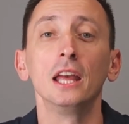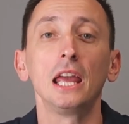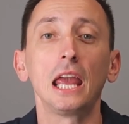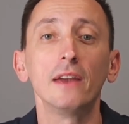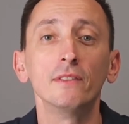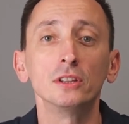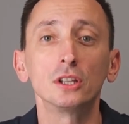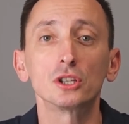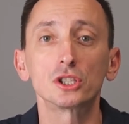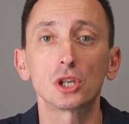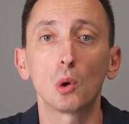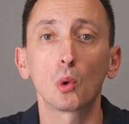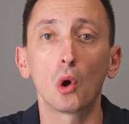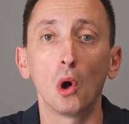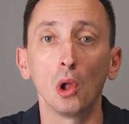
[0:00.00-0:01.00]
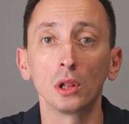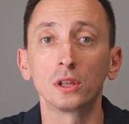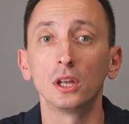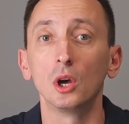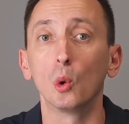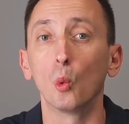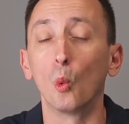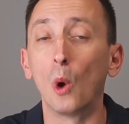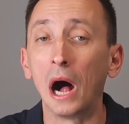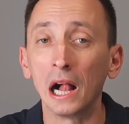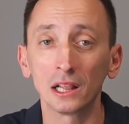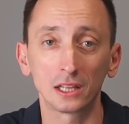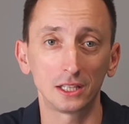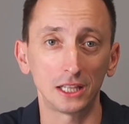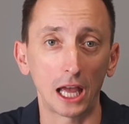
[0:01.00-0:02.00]
even the so-called
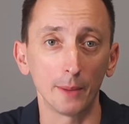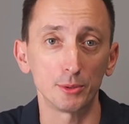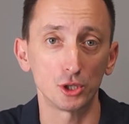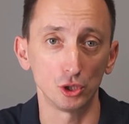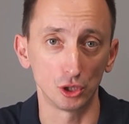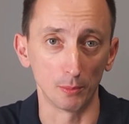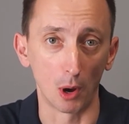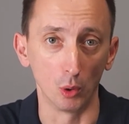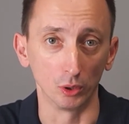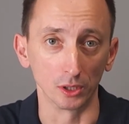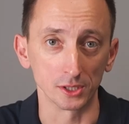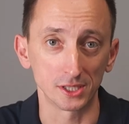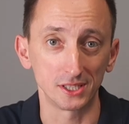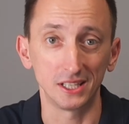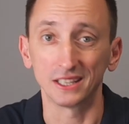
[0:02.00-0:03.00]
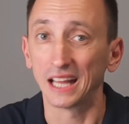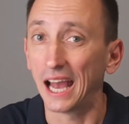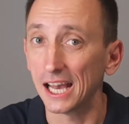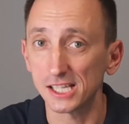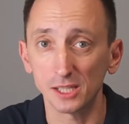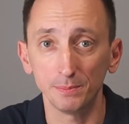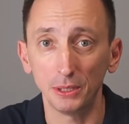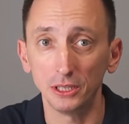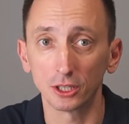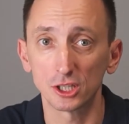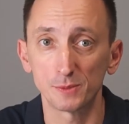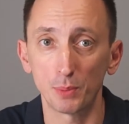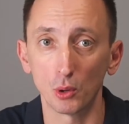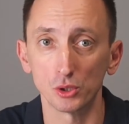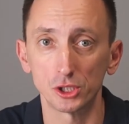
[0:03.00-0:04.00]
wild type pseudomonas that hasn't been
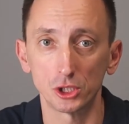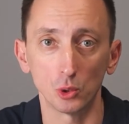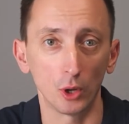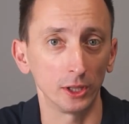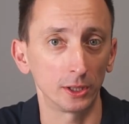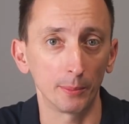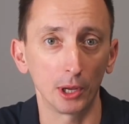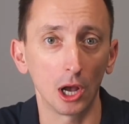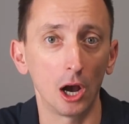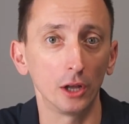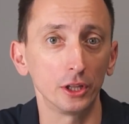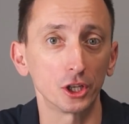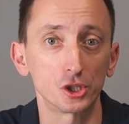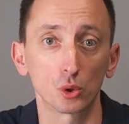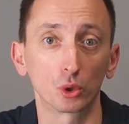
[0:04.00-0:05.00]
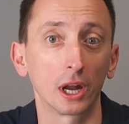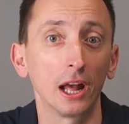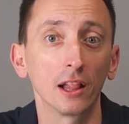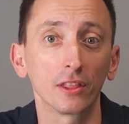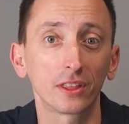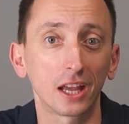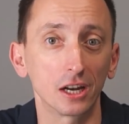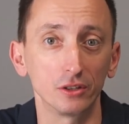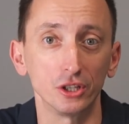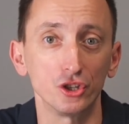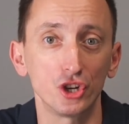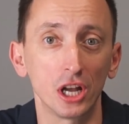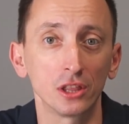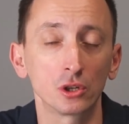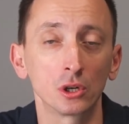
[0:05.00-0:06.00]
exposed to antibiotics or healthcare in
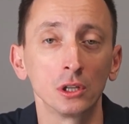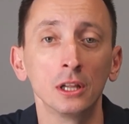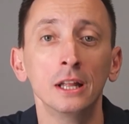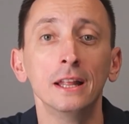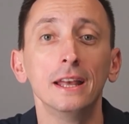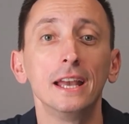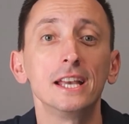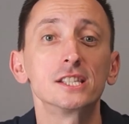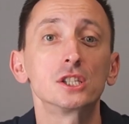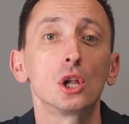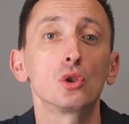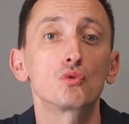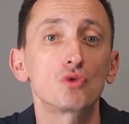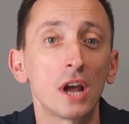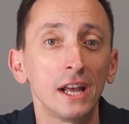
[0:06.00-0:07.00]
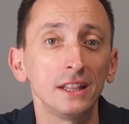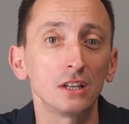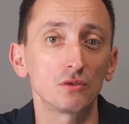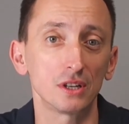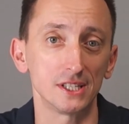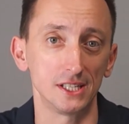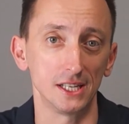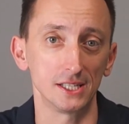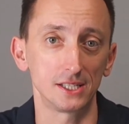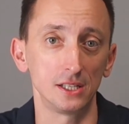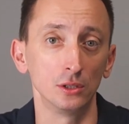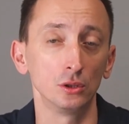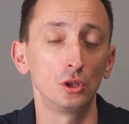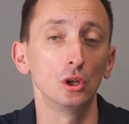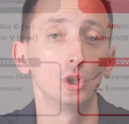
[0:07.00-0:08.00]
general is already resistant